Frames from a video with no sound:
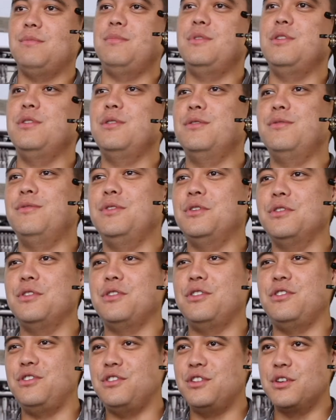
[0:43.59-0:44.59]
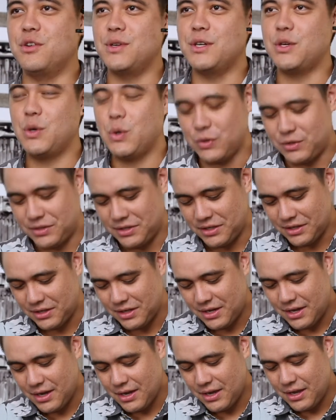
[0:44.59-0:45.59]
beautiful Ziricote
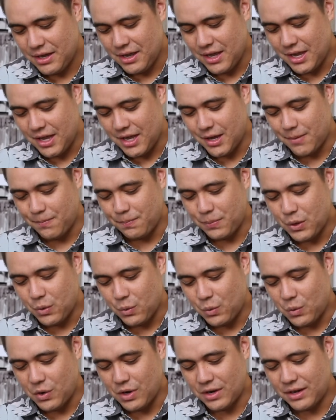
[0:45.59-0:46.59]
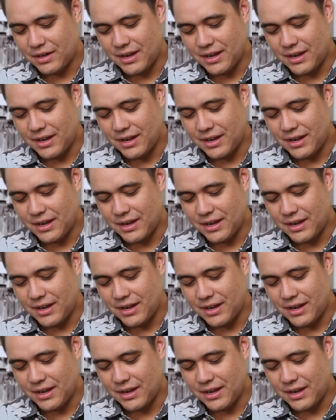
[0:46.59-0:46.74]
um, wood.